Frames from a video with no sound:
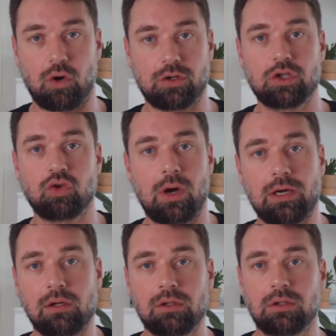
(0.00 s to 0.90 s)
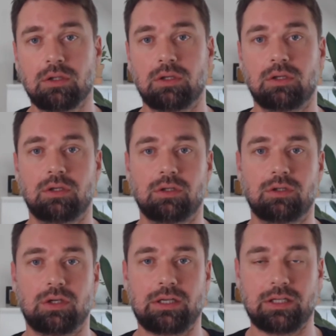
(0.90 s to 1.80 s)
trial,
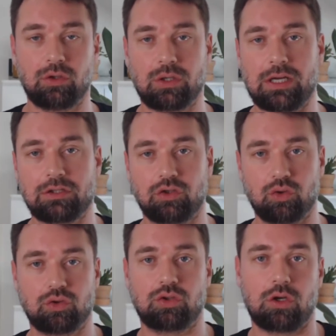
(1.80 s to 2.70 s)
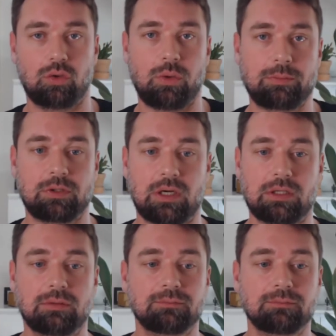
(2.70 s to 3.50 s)
and then you can actually use it on your website.